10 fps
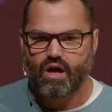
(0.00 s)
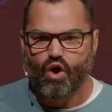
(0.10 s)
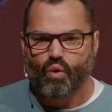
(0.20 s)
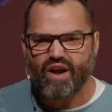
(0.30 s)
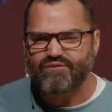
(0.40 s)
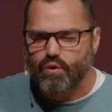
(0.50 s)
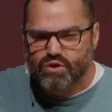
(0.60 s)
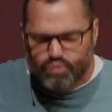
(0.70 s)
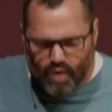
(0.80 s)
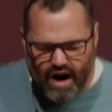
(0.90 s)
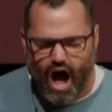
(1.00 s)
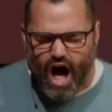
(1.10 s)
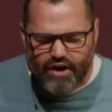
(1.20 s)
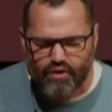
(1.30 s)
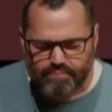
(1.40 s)
What if it was
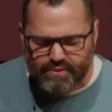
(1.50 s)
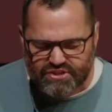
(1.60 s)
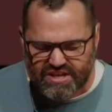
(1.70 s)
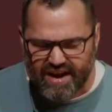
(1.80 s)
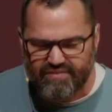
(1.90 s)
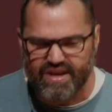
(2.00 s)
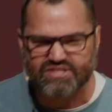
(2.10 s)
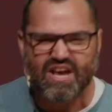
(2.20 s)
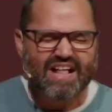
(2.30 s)
100% of us